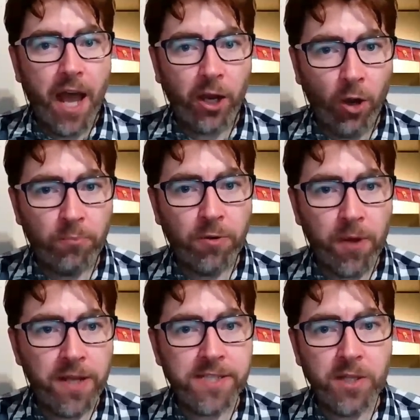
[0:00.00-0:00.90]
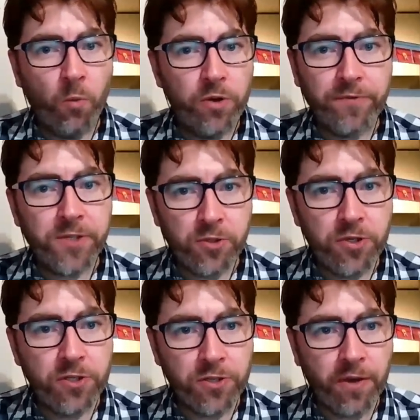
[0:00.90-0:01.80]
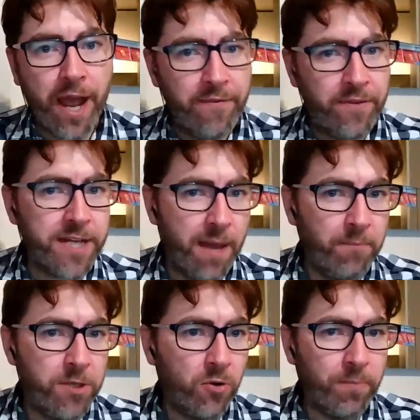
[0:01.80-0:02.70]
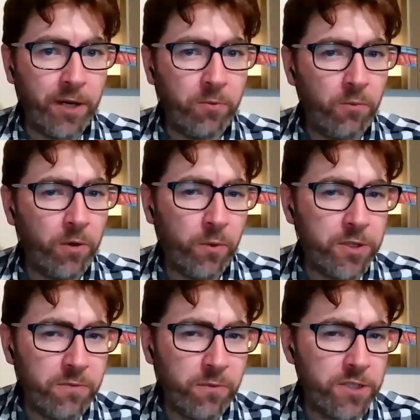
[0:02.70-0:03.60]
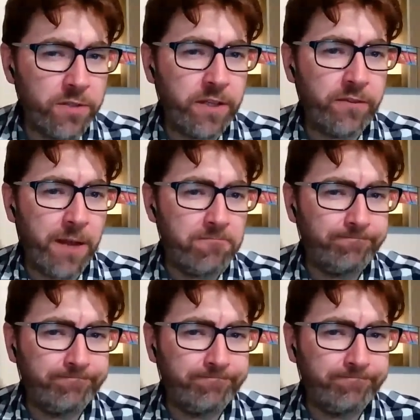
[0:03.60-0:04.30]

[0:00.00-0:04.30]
a compromise that would have suited her and the Tatmadaw better. What do you think of that?